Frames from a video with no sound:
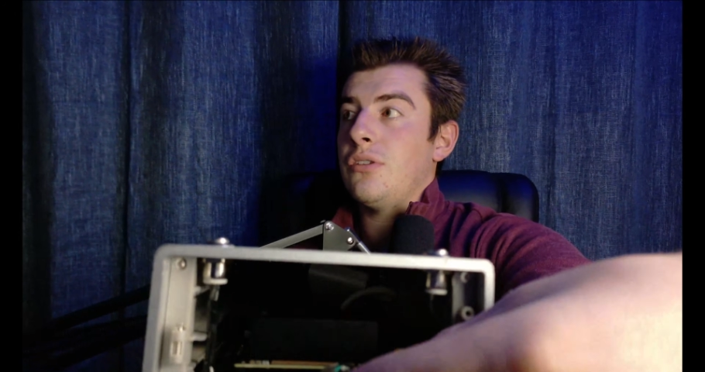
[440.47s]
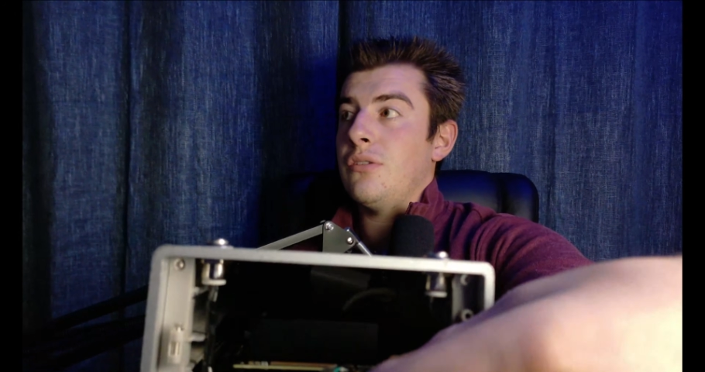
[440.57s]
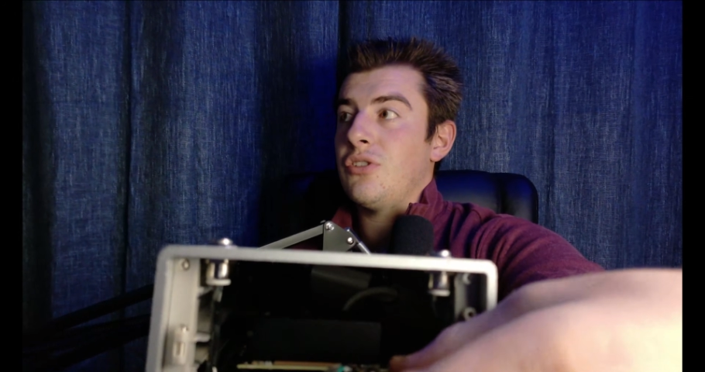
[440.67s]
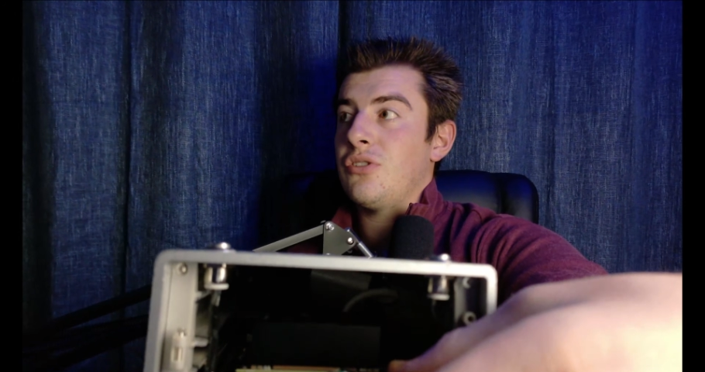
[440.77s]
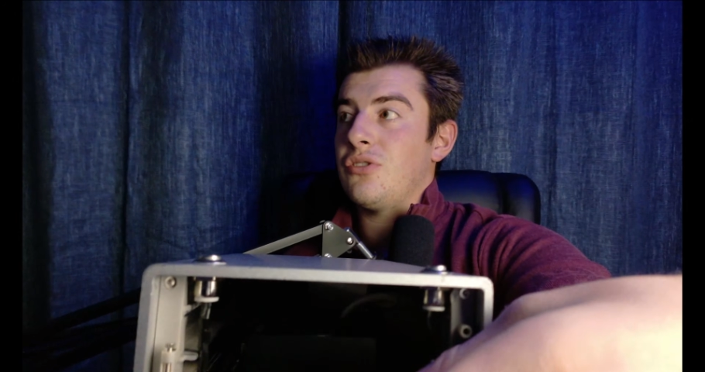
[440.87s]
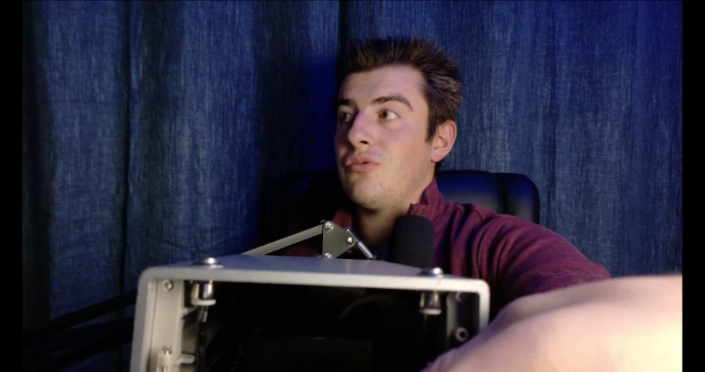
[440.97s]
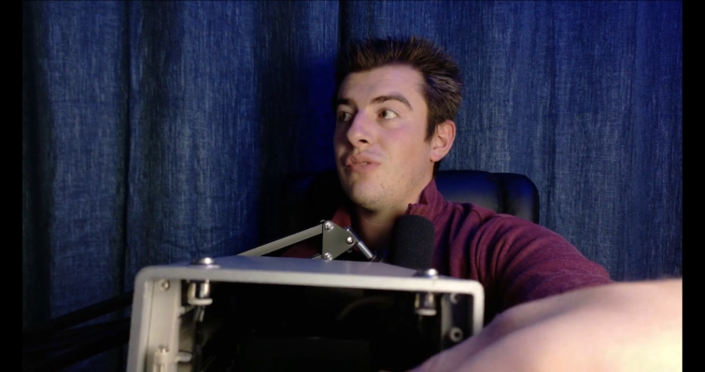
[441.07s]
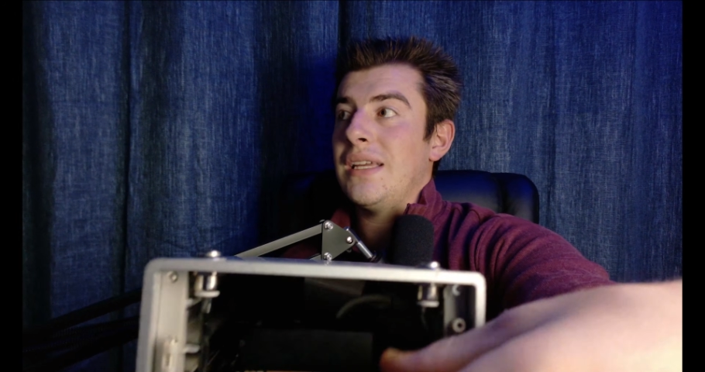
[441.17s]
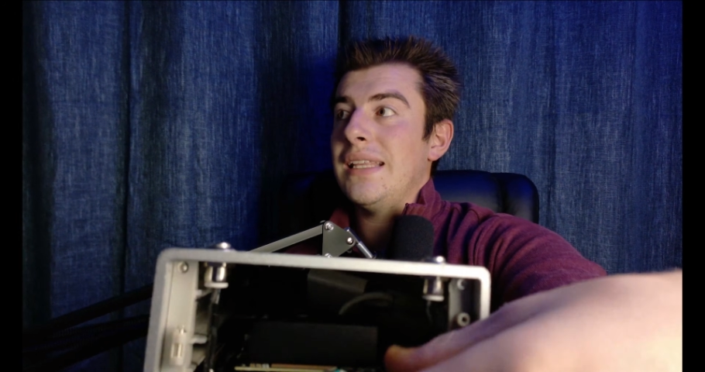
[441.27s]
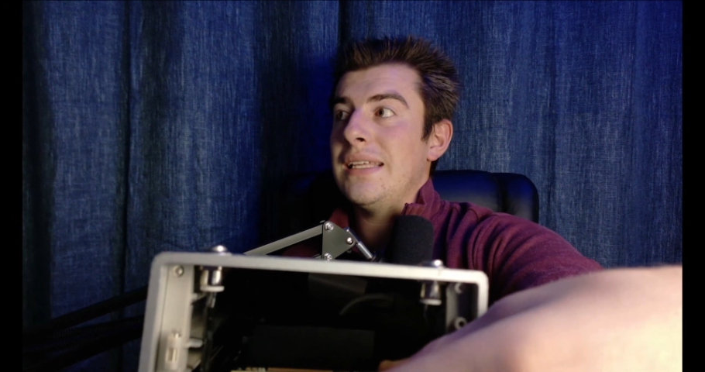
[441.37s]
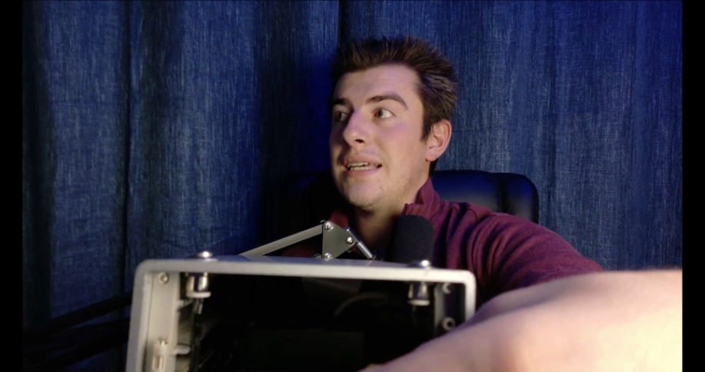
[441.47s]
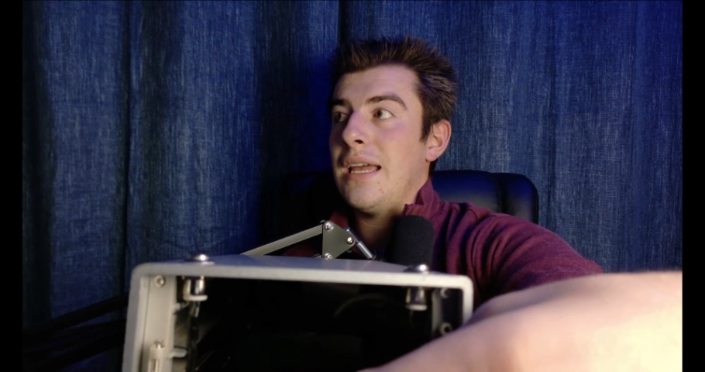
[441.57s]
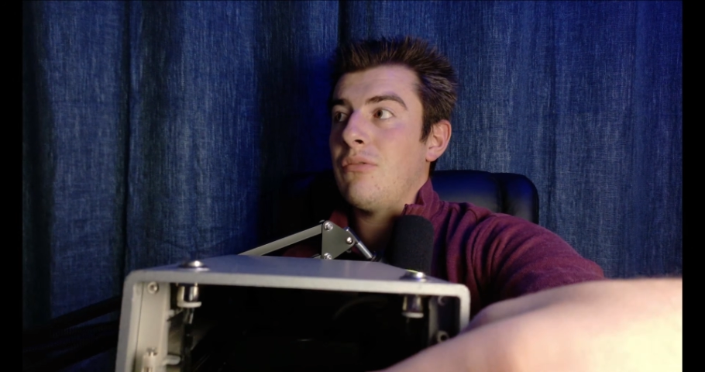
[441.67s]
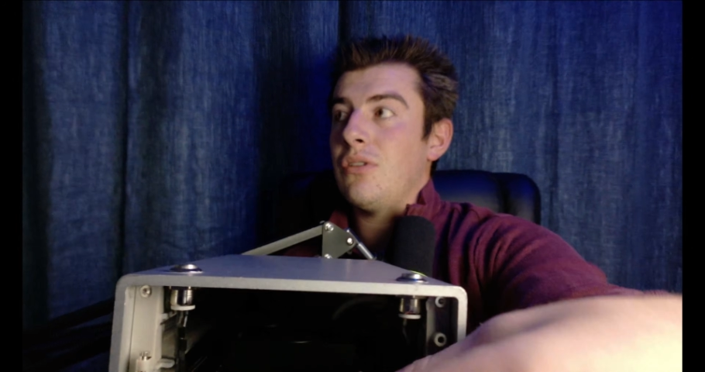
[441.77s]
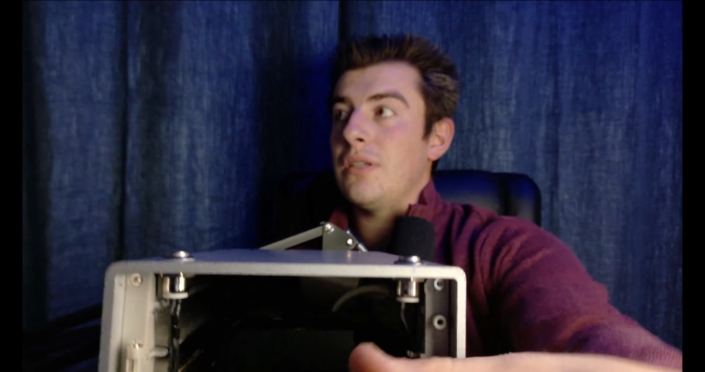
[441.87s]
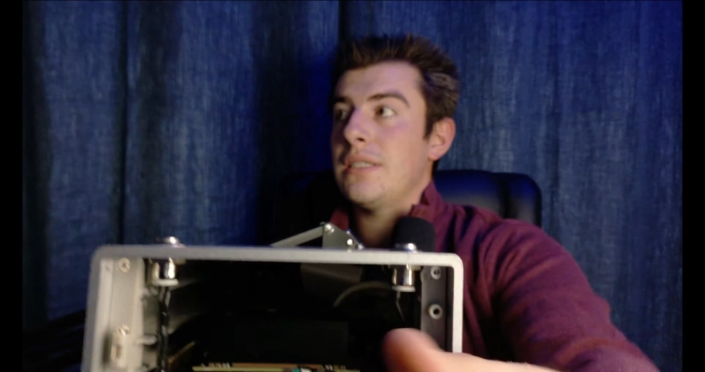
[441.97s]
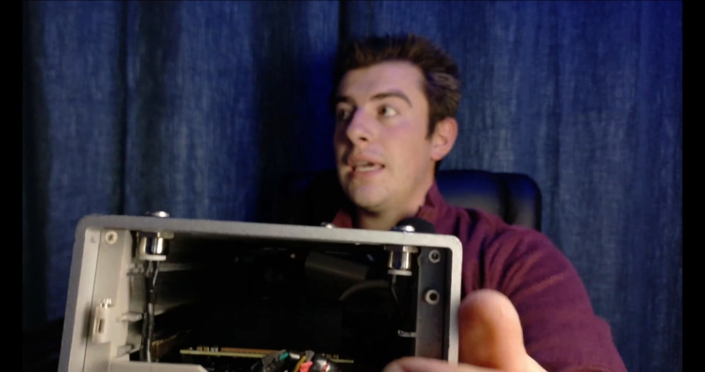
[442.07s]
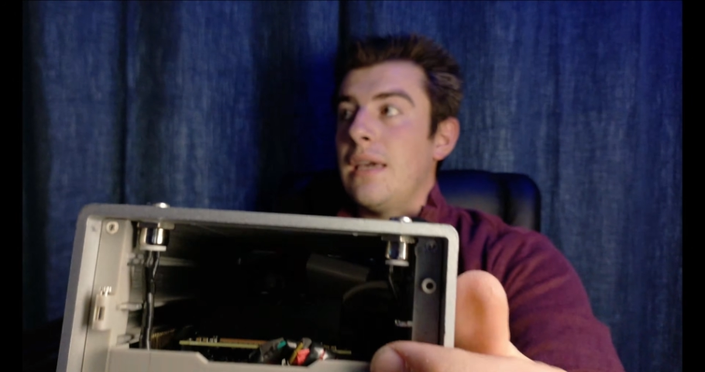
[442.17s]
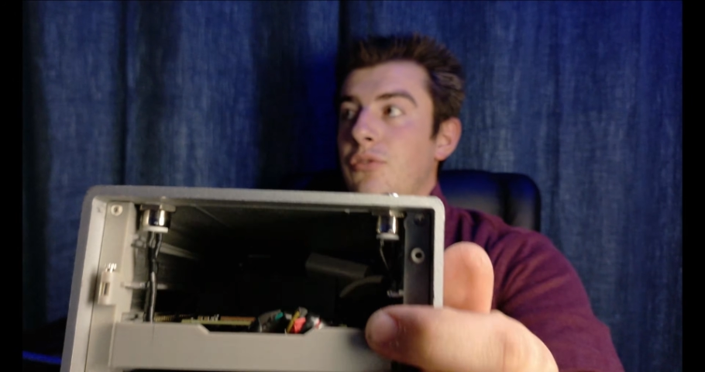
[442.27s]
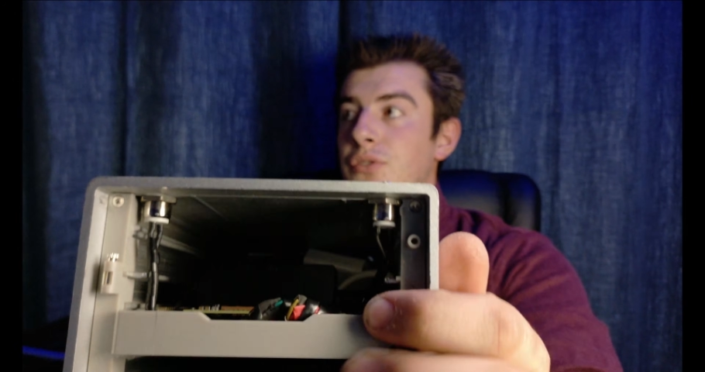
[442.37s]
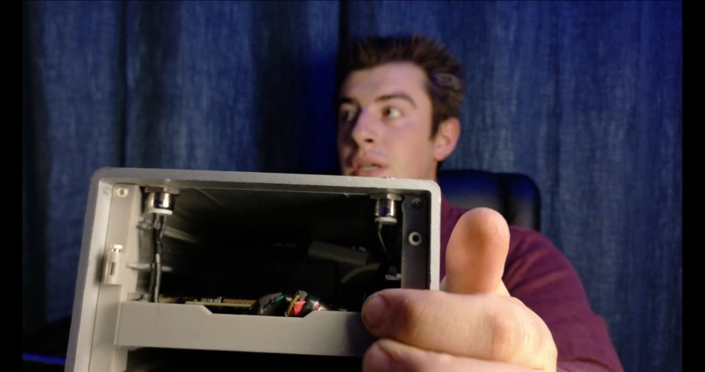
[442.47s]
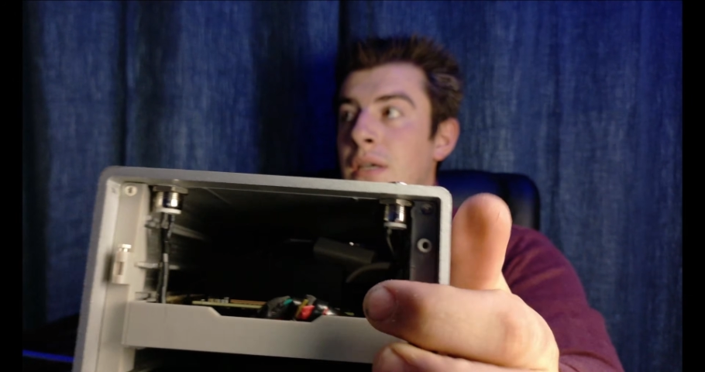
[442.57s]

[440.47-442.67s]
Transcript: too much because it's really tight with all these cables.